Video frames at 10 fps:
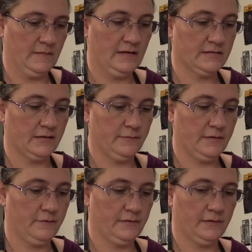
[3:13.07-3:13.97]
It's going to
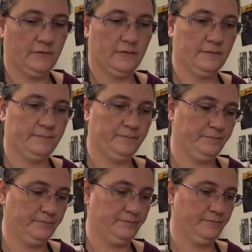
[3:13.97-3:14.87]
be really cool.
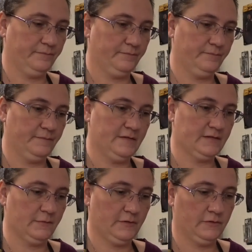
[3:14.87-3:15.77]
This is
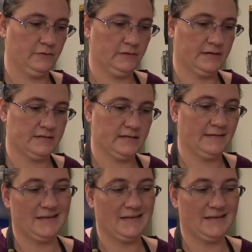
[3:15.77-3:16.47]
going to be a cool looking set.